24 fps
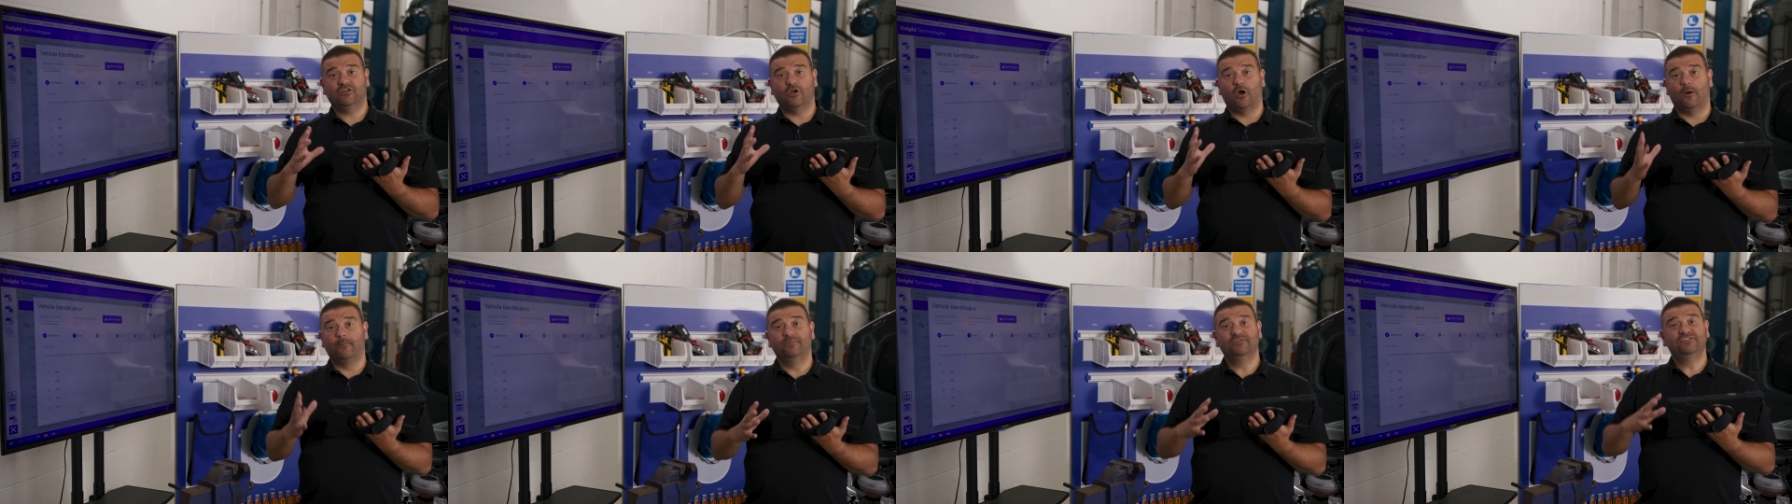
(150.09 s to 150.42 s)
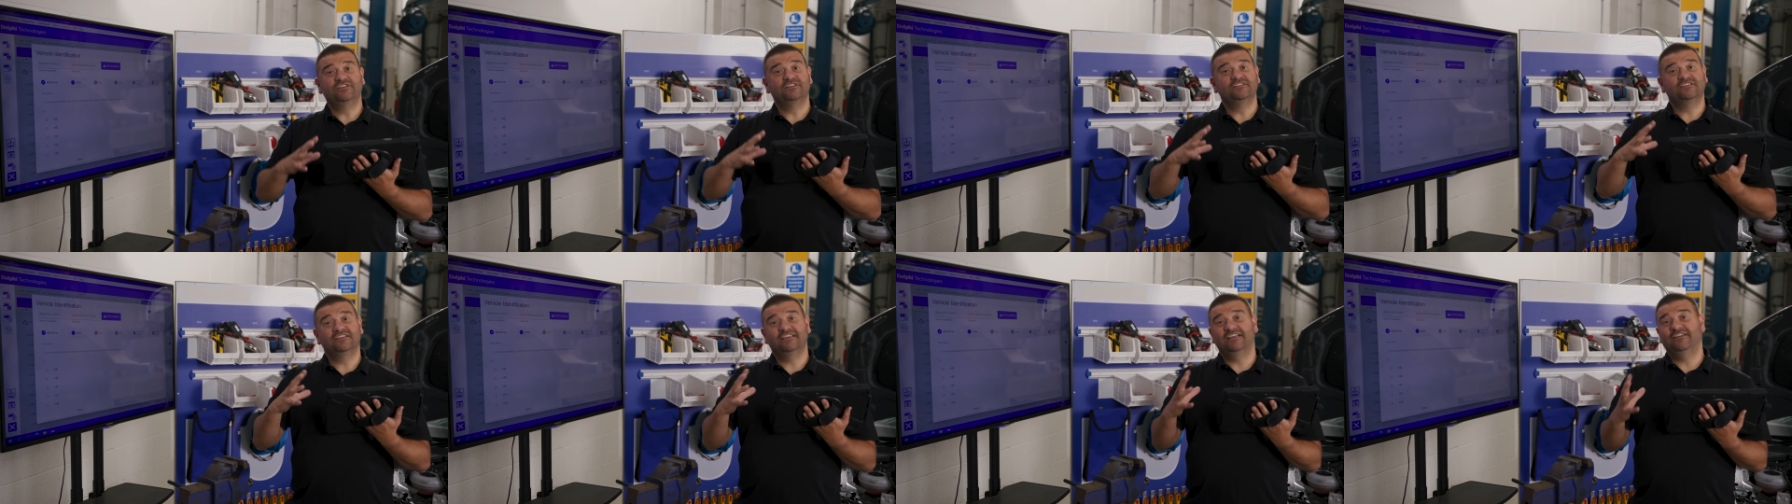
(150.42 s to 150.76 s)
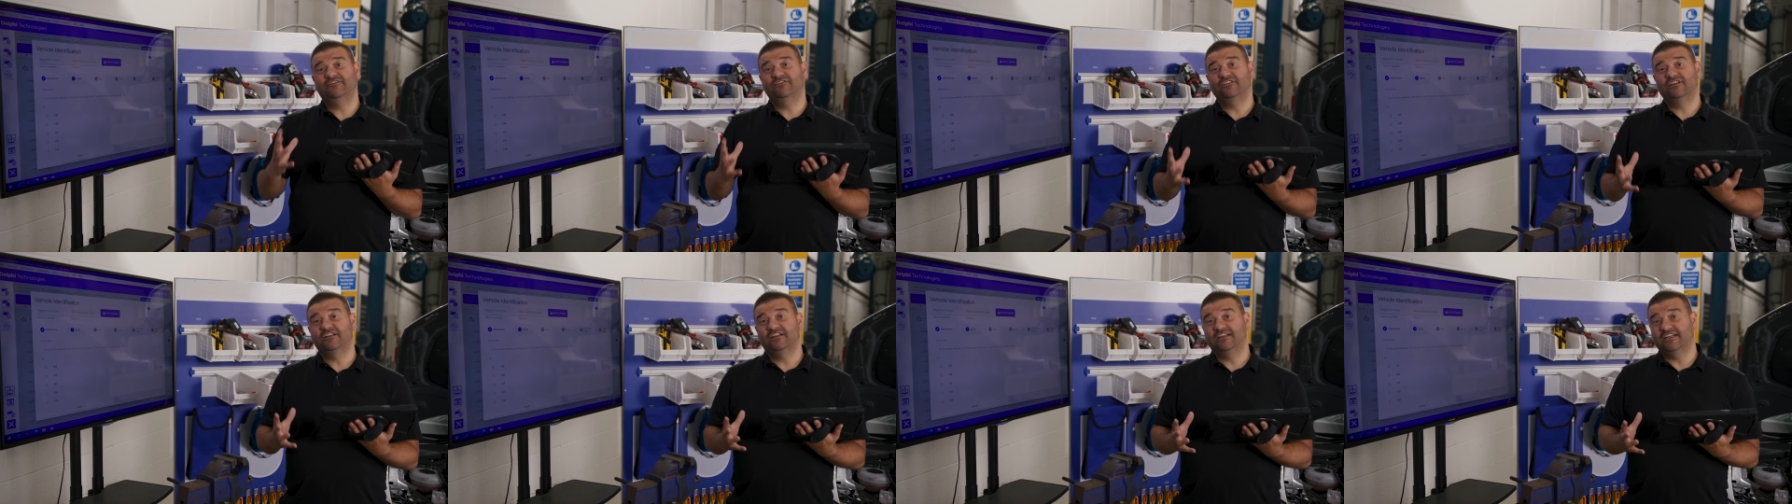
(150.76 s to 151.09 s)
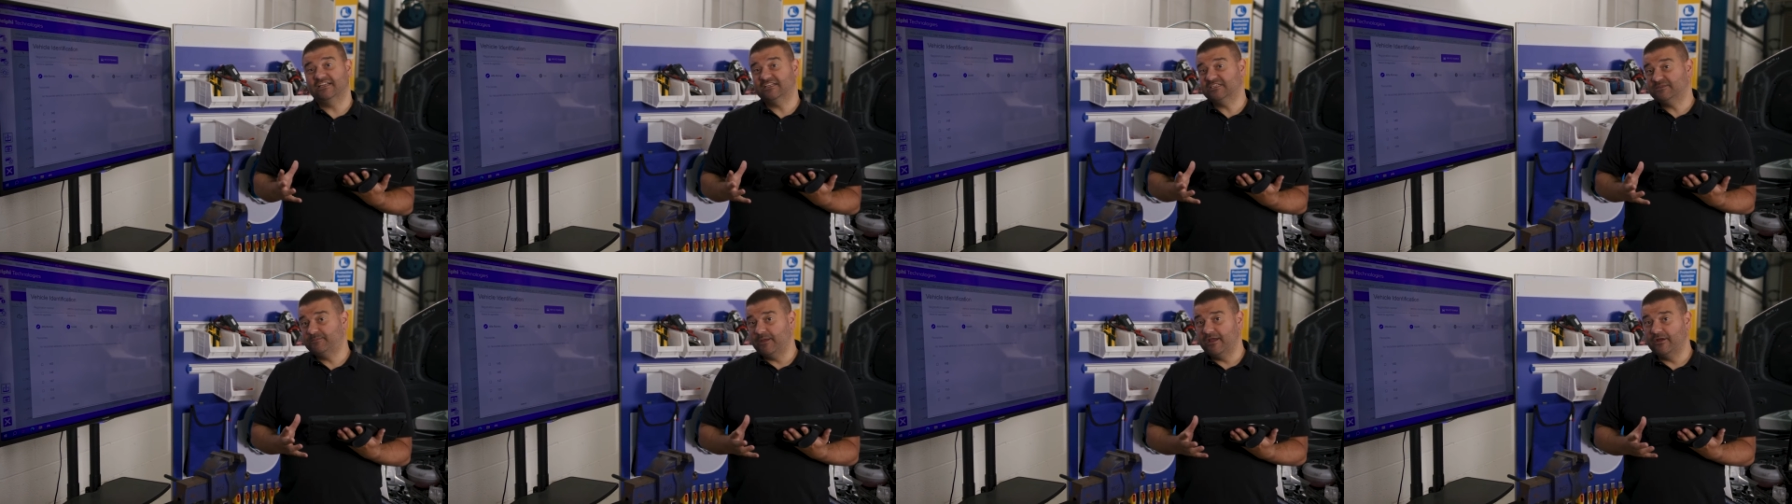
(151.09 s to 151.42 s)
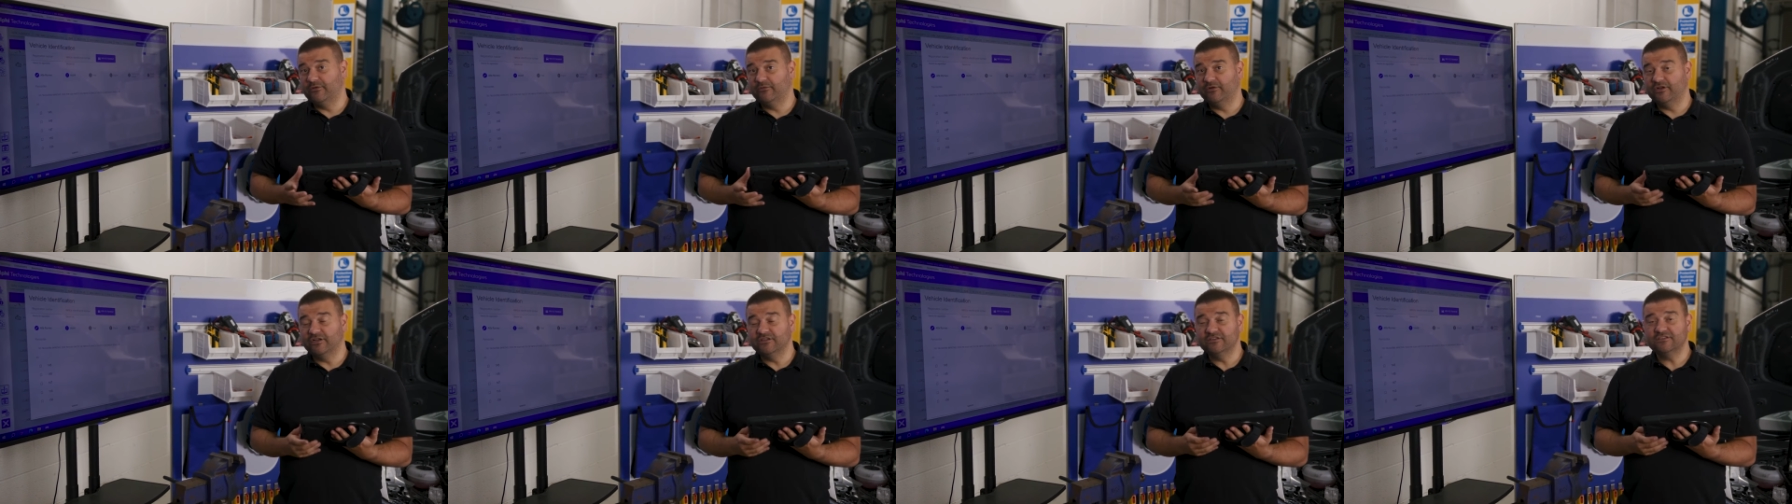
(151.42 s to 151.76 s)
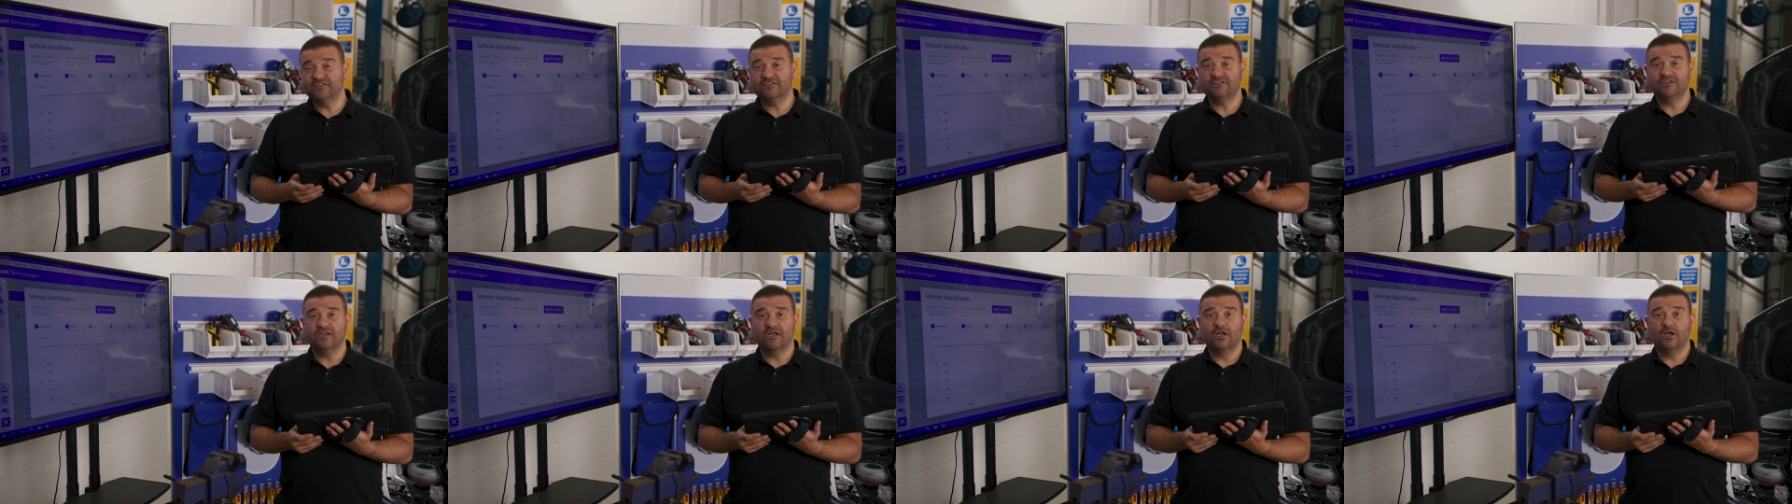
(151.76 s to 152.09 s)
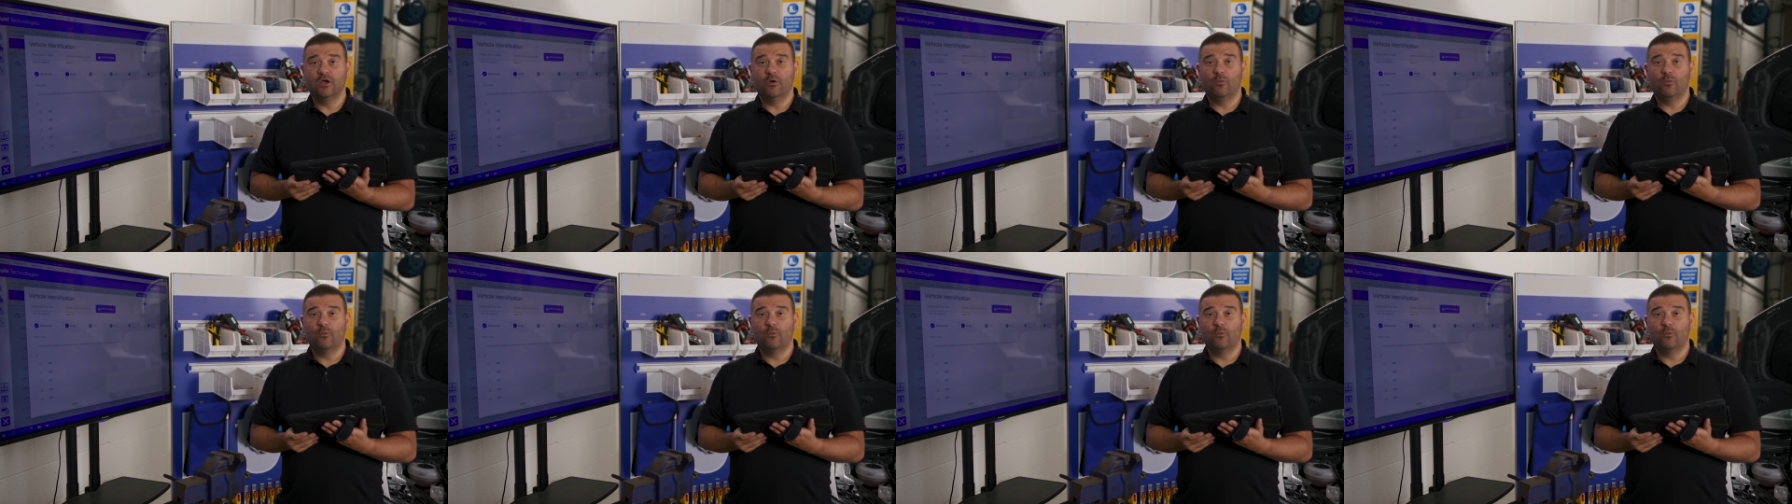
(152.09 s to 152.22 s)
competent even and experienced,